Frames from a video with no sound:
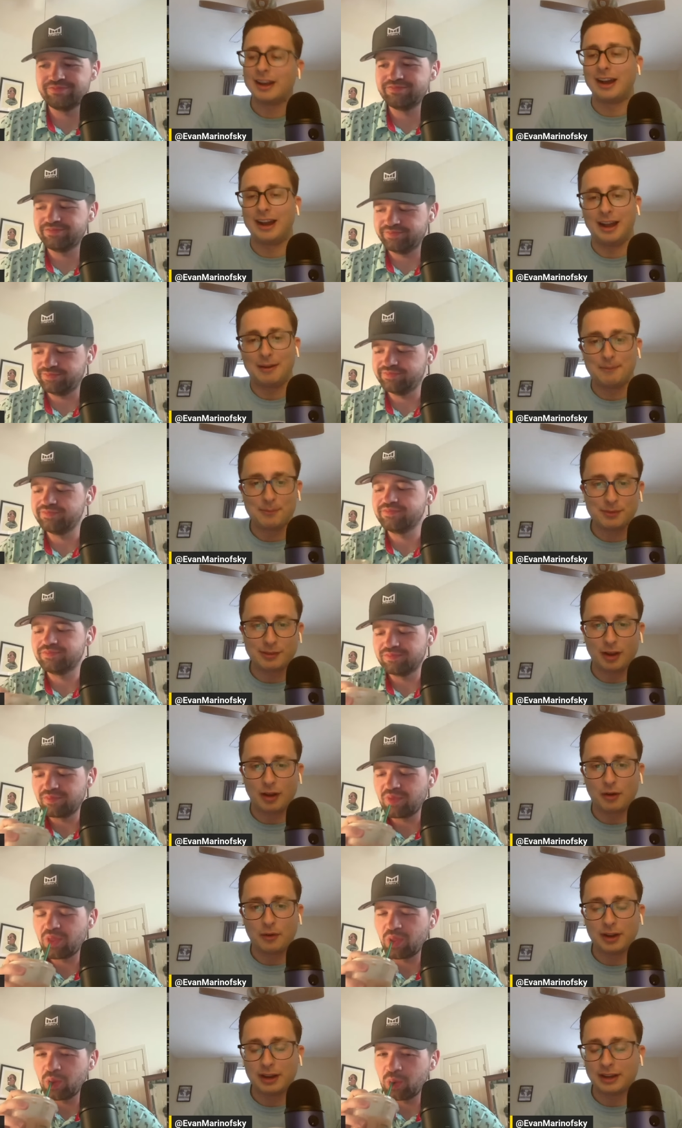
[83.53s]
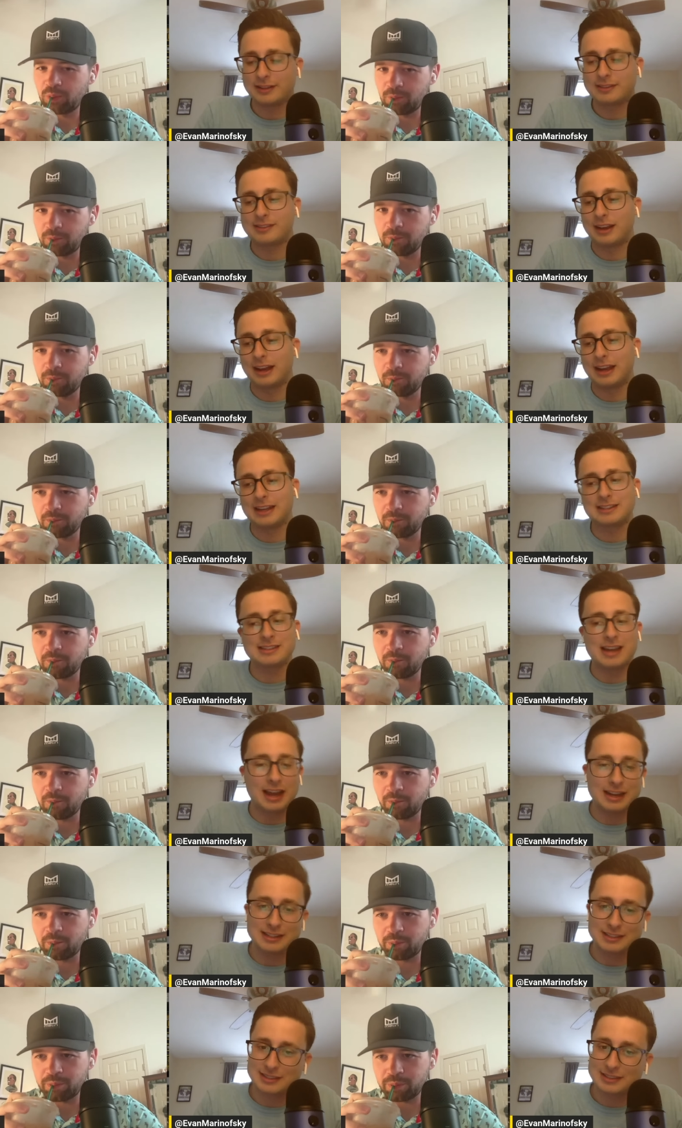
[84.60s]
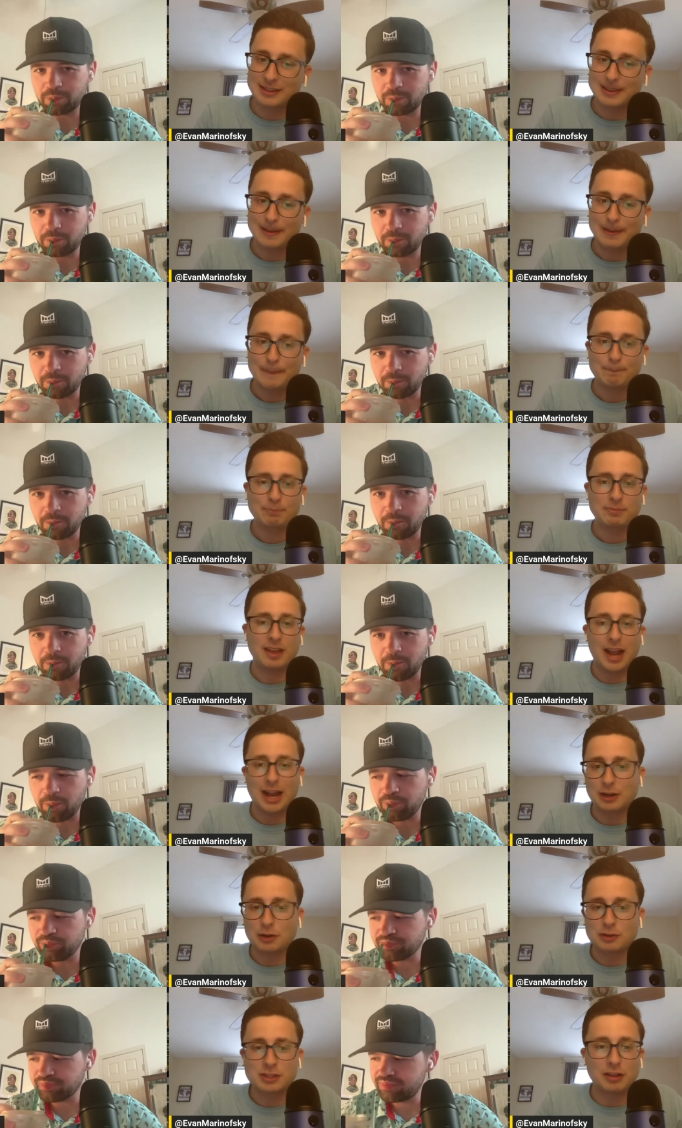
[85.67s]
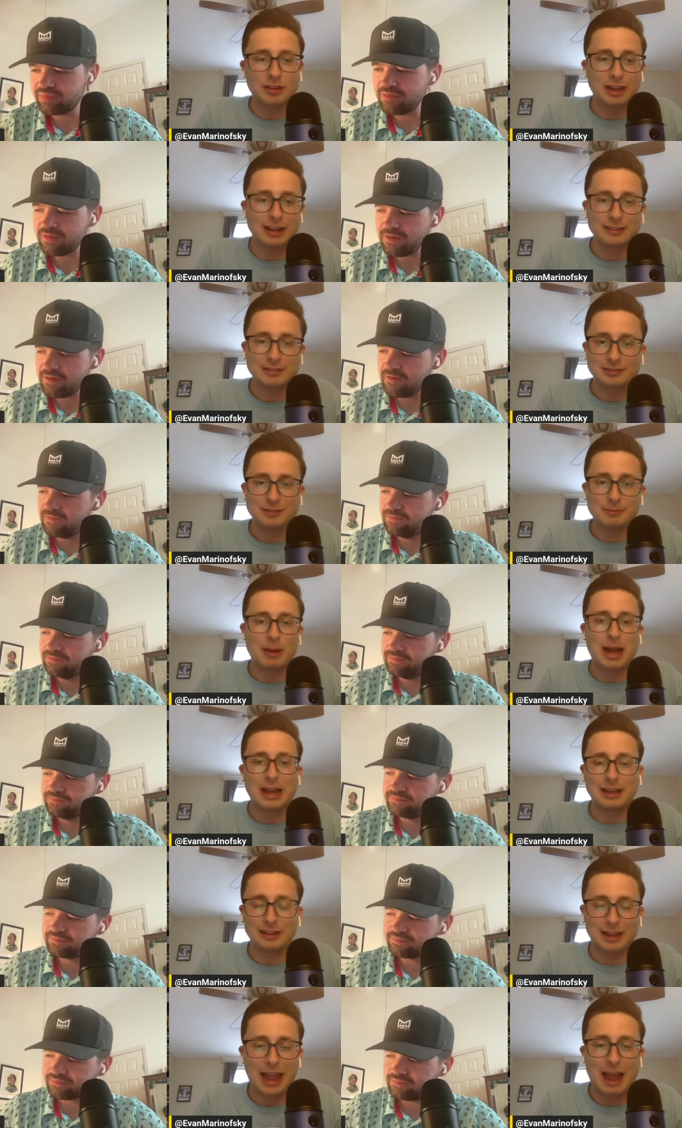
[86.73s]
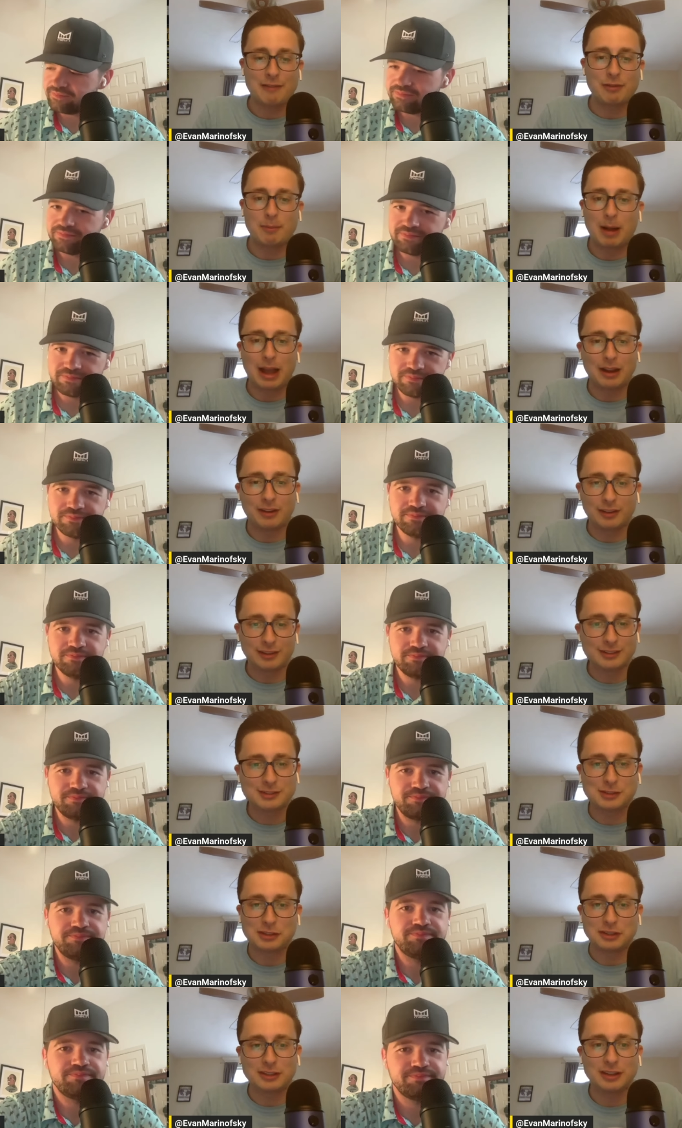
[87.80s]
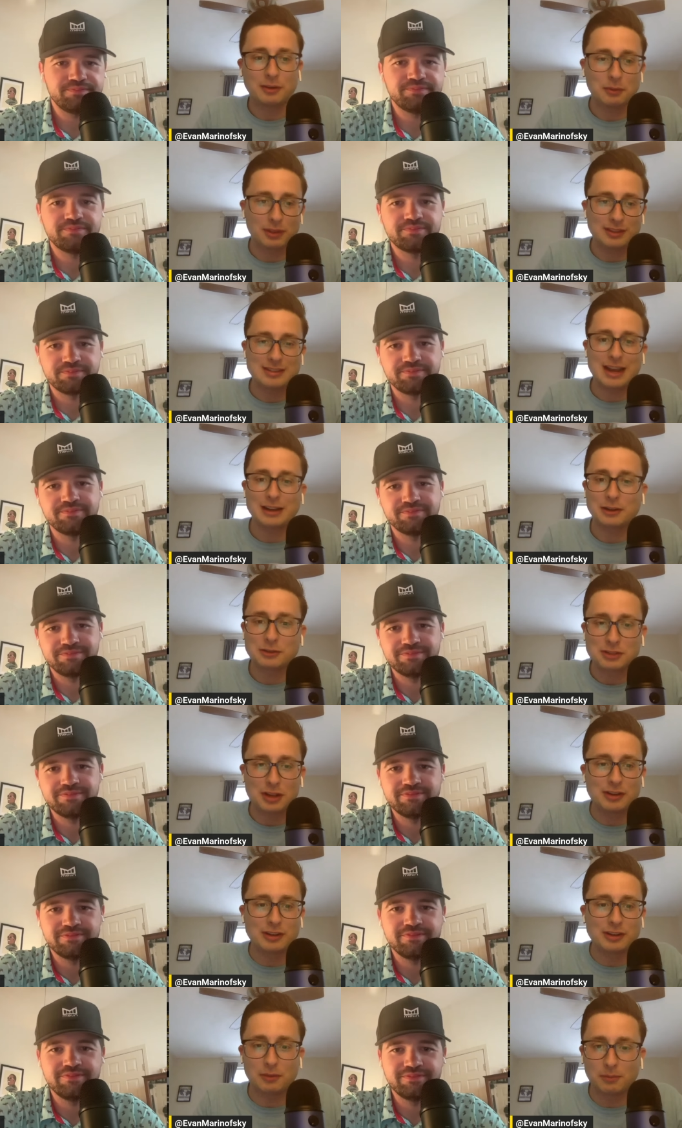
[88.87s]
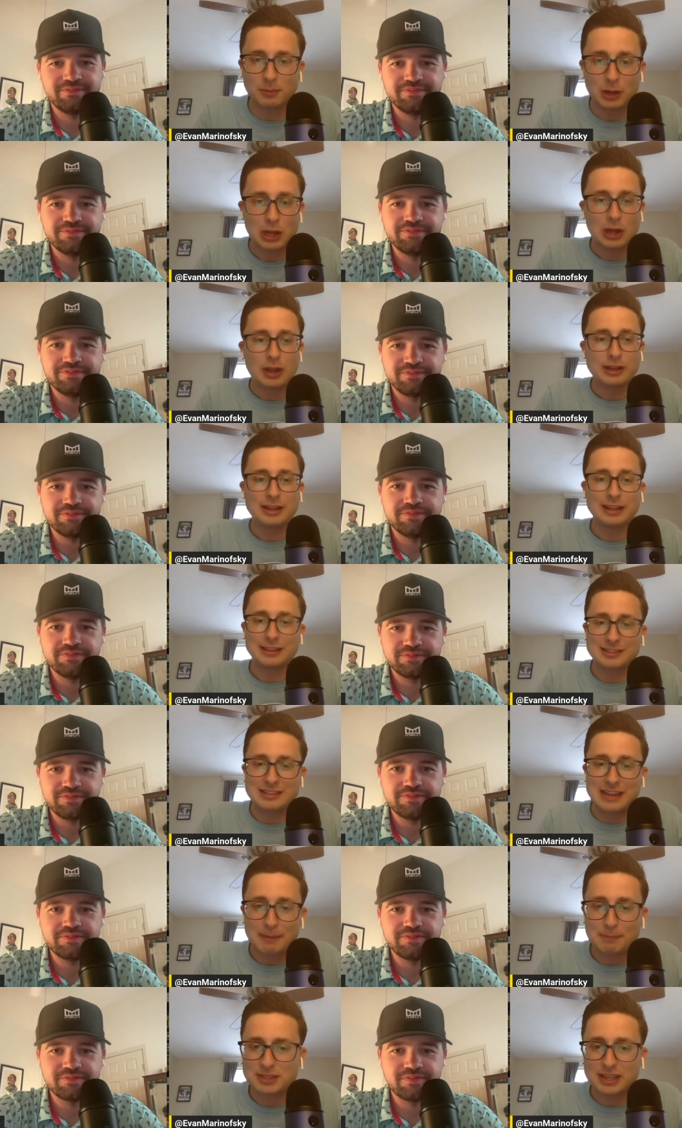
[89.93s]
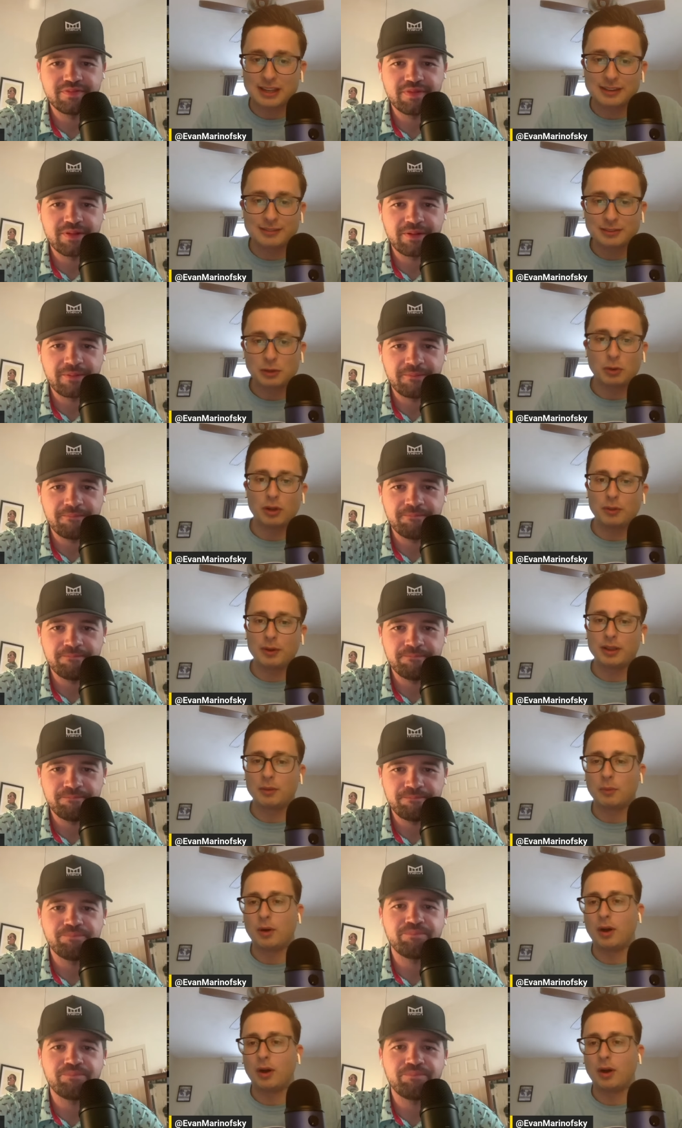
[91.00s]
Speaker 1: Um, so it's uh, it's nice. Tide goes out like my like half a mile. So you know when the tide goes out, you gotta you get the steps in, go all the way to the